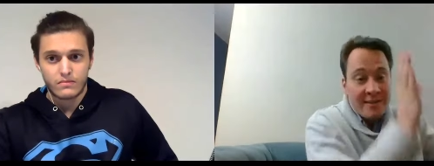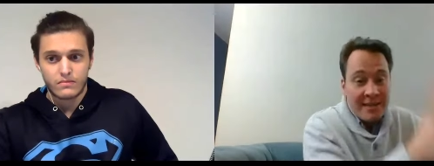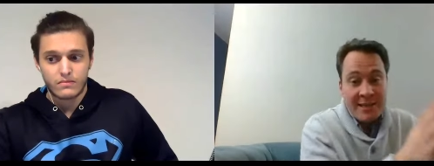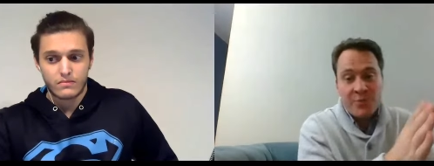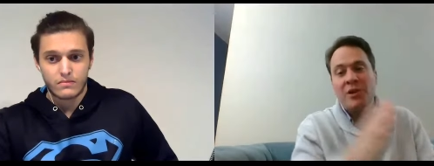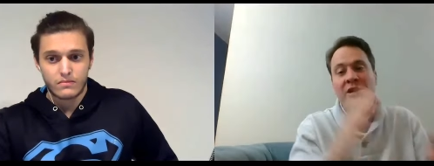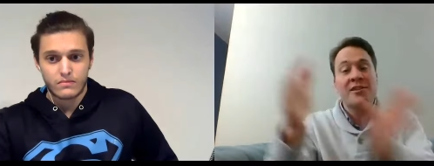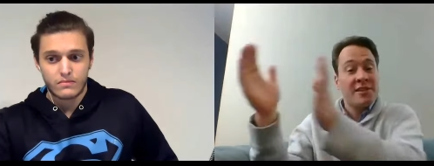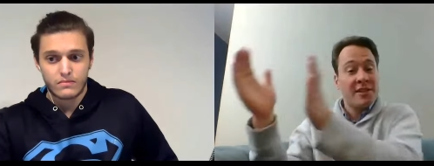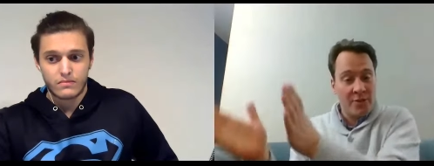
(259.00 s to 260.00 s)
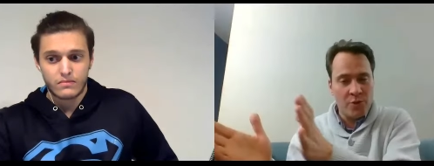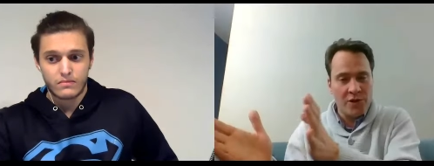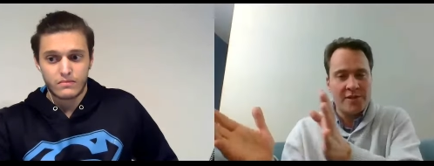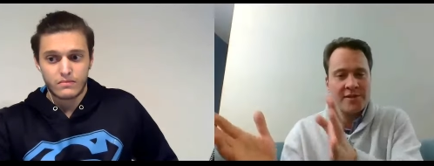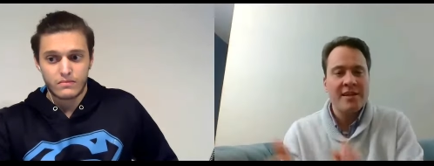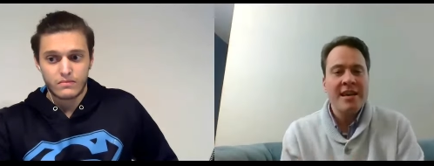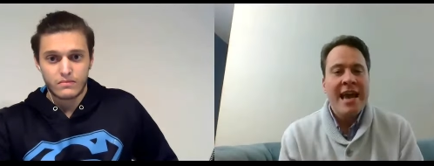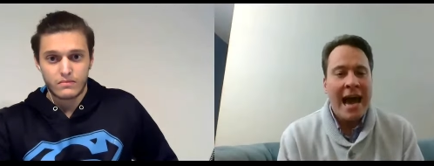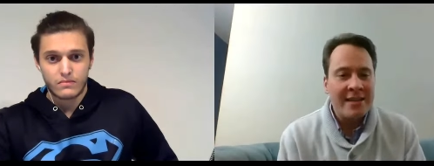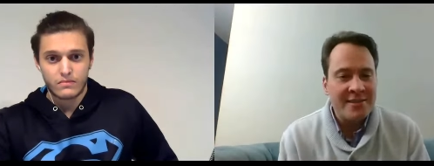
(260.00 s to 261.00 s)
Speaker 1: these words and other words.
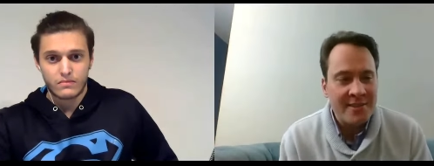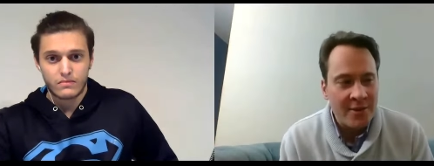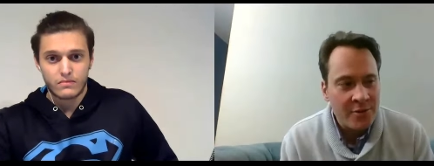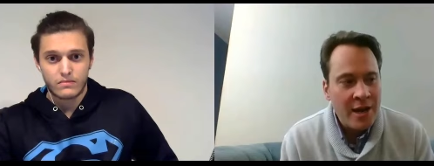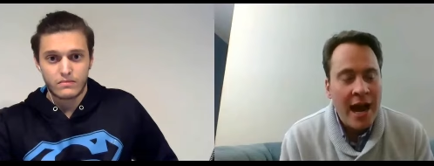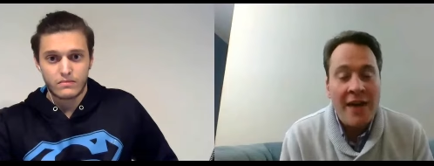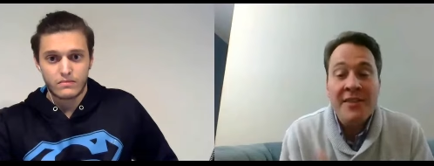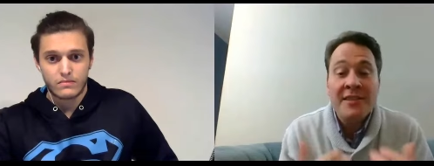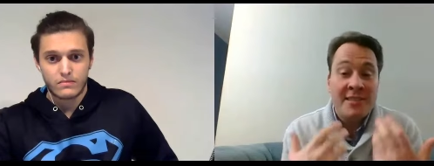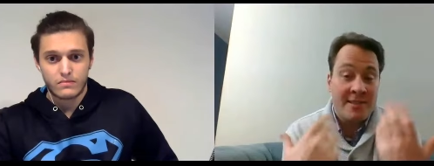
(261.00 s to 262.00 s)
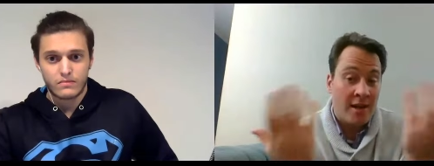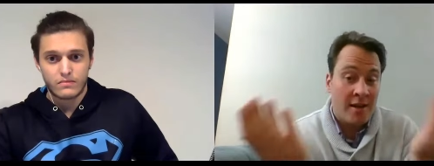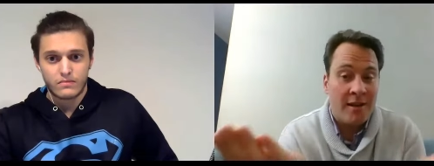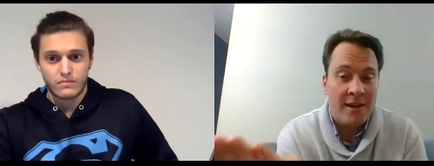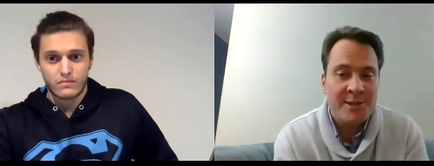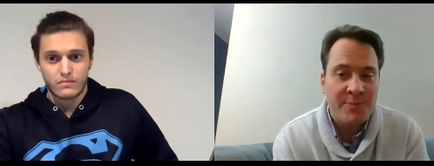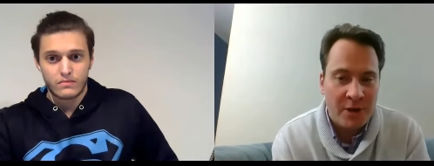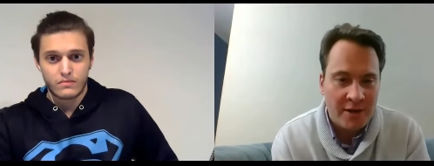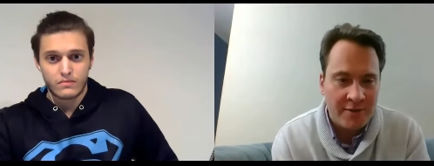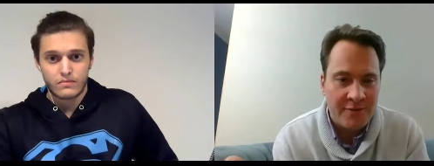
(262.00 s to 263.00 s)
And so, and this is a large
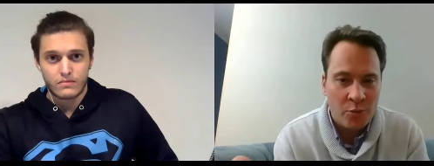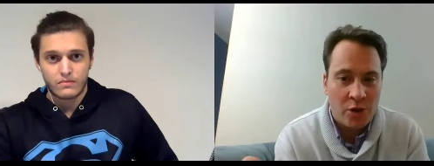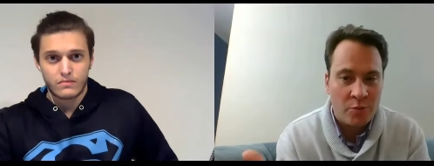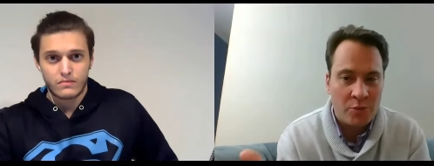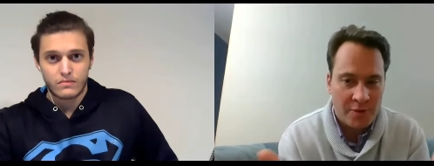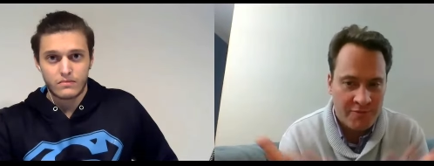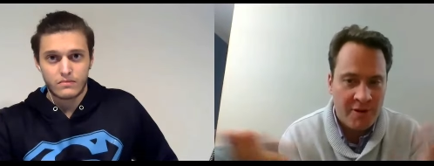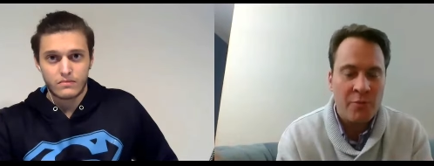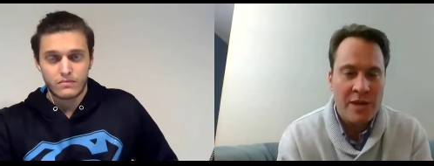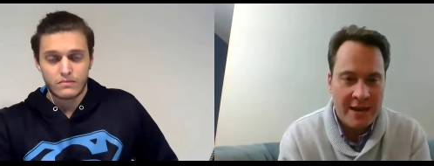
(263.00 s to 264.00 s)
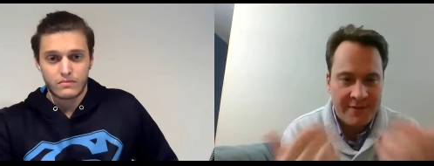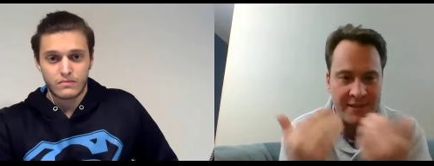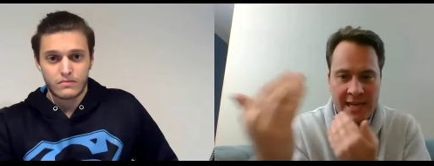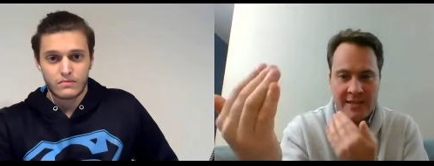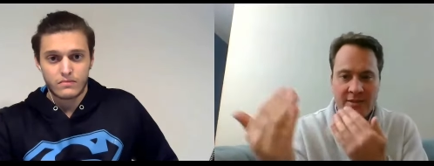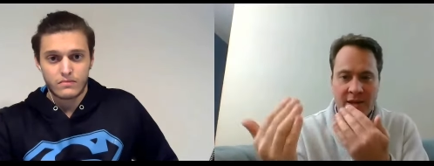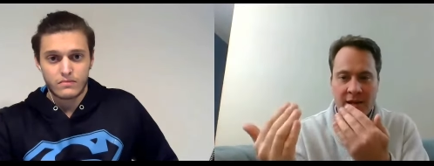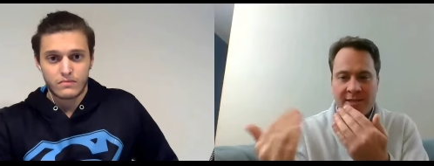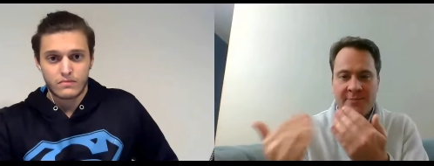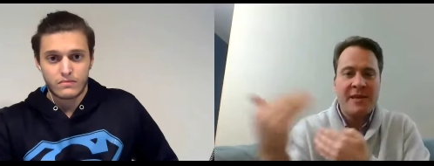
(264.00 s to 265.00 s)
part of what problem we have in
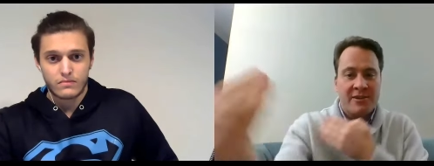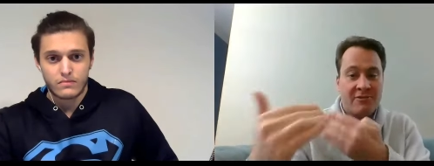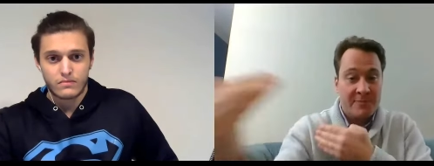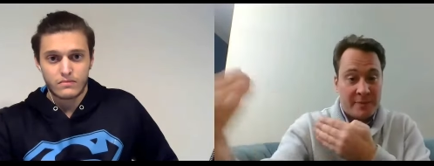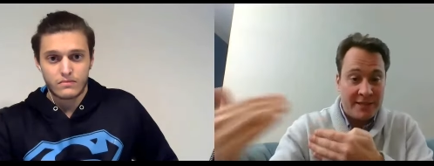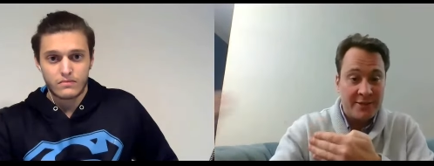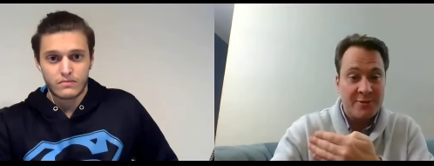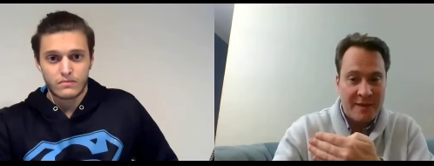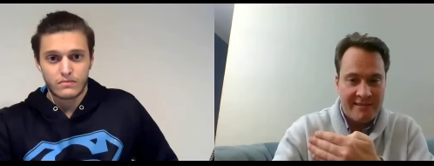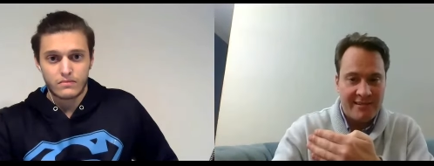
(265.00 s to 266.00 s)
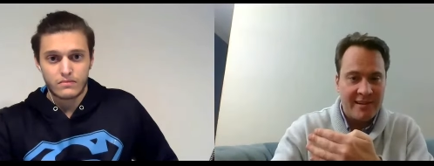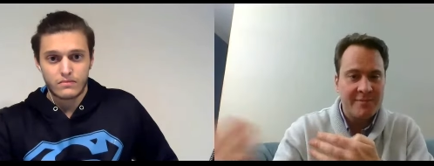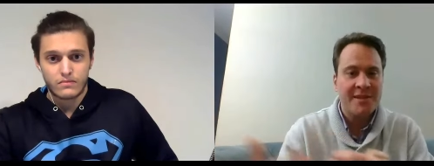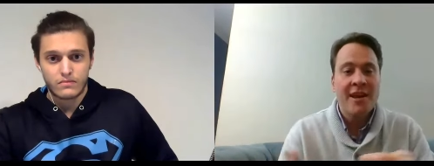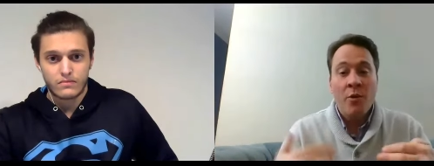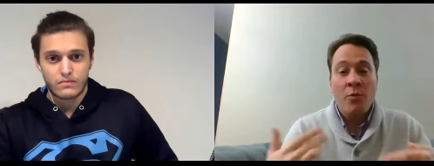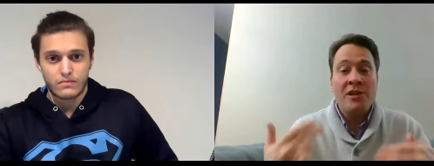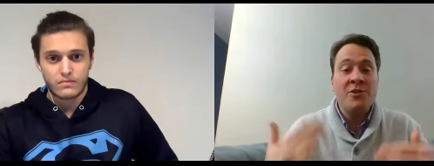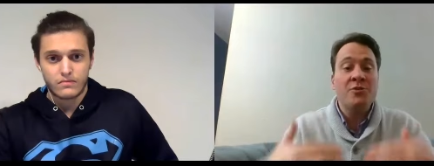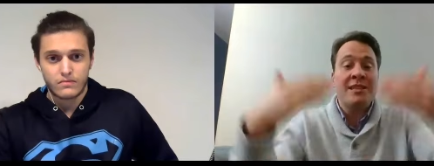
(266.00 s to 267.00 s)
speaking across political paradigms. We're
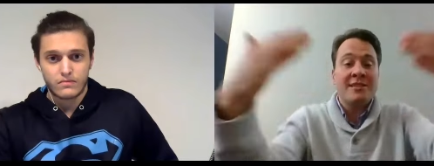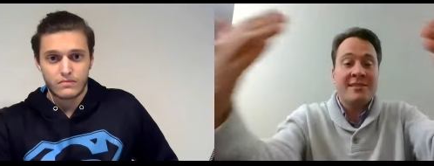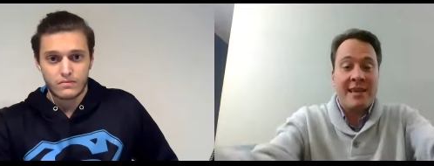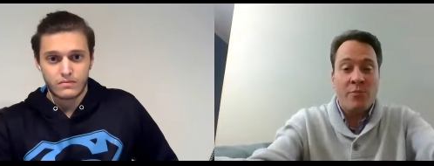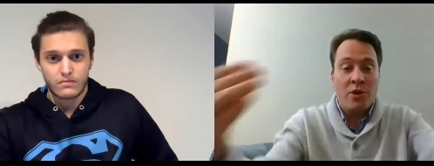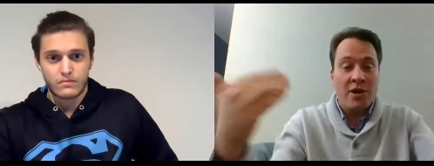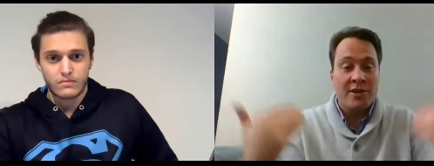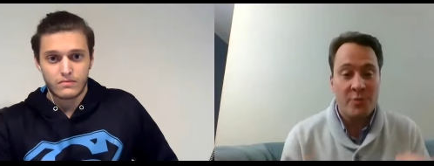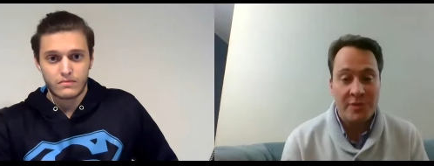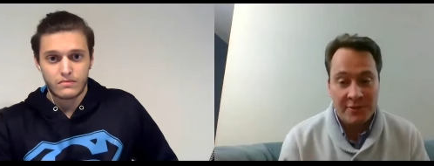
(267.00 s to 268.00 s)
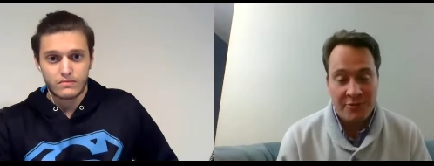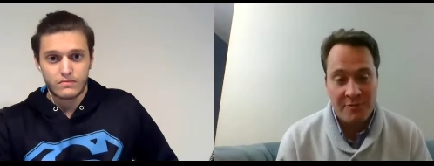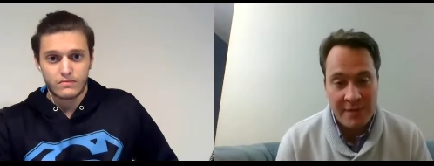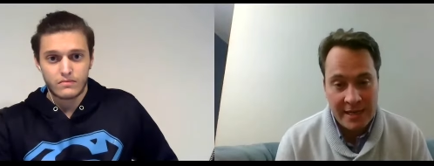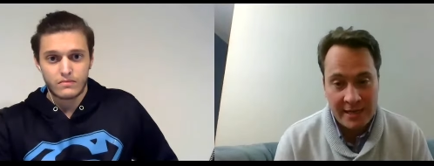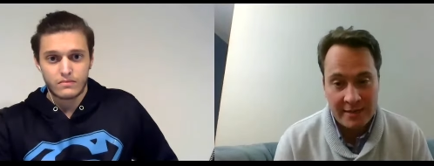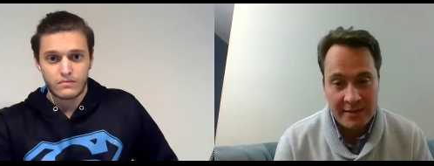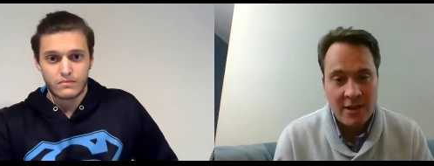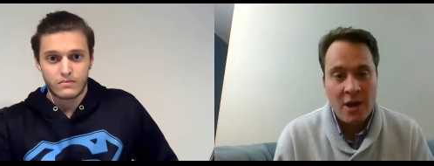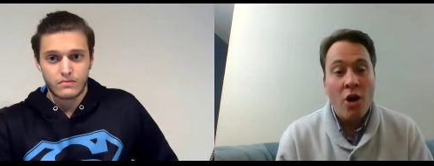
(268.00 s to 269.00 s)
using the same words with different meanings.
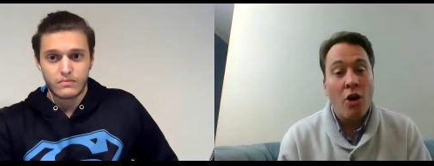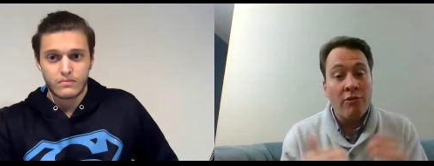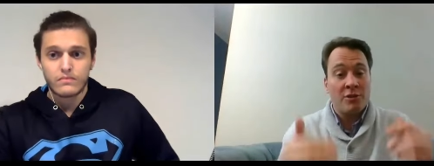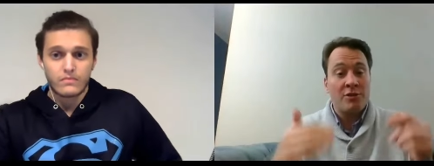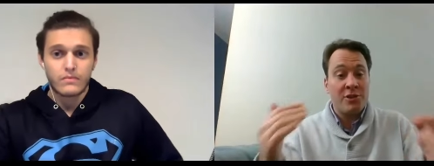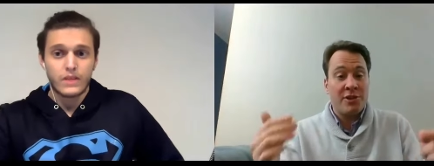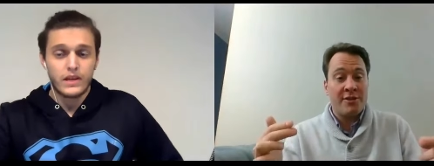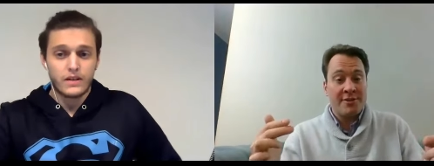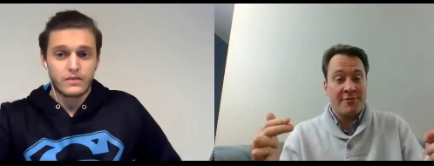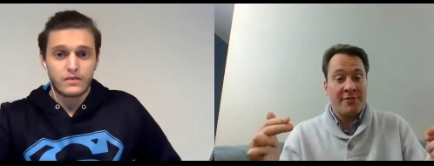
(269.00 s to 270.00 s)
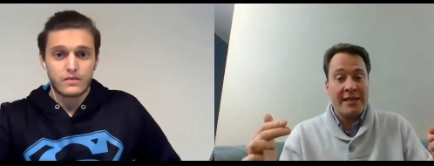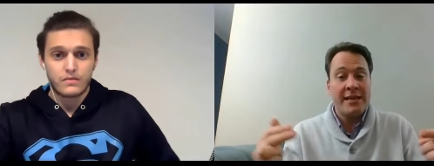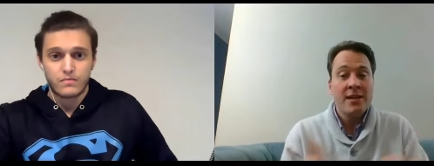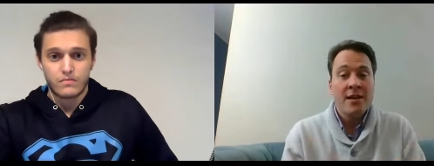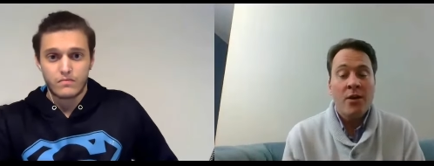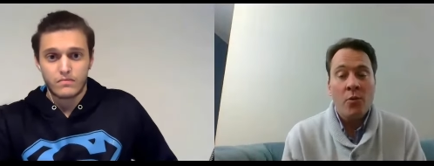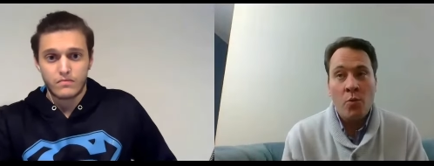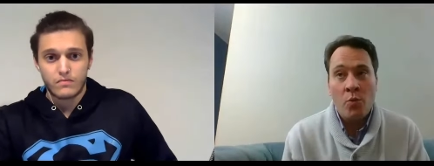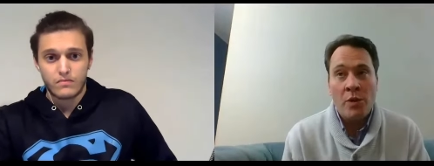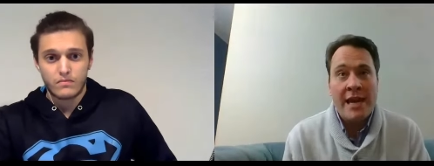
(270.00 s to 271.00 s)
Or alternatively, yes,
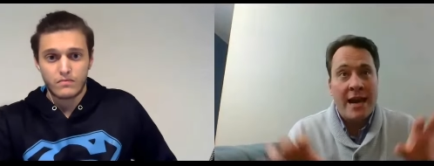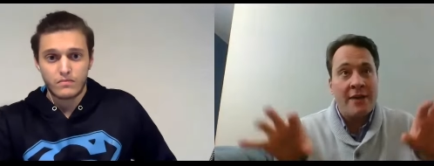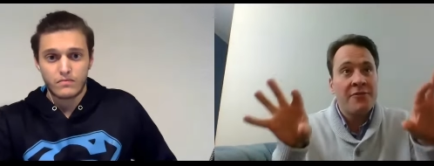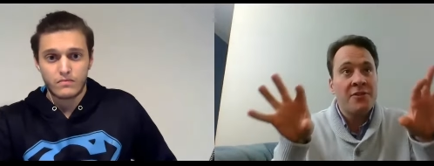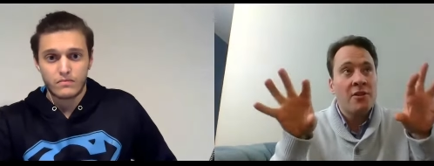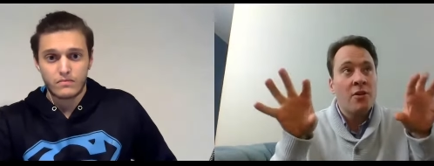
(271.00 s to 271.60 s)
we have,